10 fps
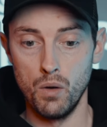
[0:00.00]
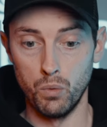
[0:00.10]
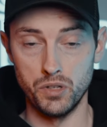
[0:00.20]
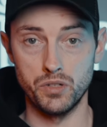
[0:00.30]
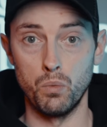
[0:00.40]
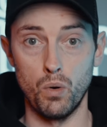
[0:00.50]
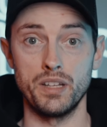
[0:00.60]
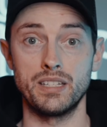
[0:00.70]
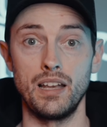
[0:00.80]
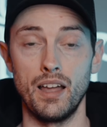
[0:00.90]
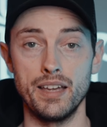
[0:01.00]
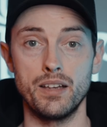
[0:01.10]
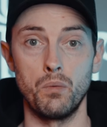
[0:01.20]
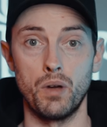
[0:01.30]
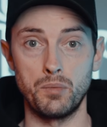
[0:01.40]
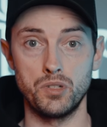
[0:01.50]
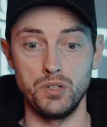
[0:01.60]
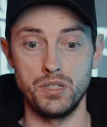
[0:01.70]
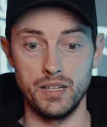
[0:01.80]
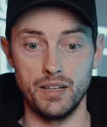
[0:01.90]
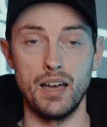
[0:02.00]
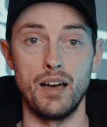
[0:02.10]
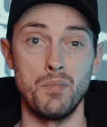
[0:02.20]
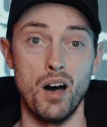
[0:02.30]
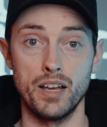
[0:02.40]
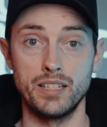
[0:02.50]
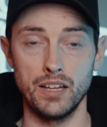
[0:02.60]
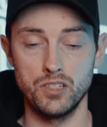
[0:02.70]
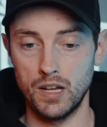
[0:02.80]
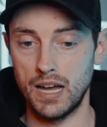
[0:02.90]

was what is it like when I'm shooting architecture,